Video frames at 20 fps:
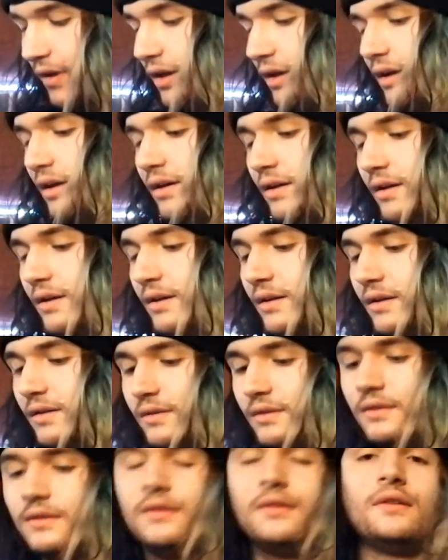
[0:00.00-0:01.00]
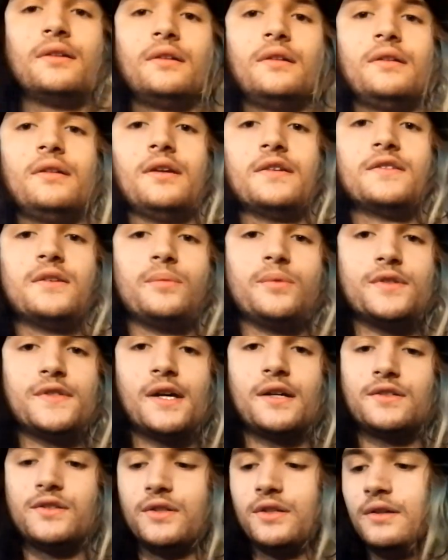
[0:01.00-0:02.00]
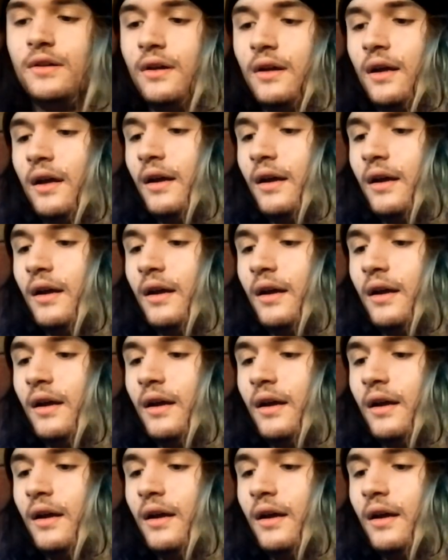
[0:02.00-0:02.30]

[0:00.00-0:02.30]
Next up is actually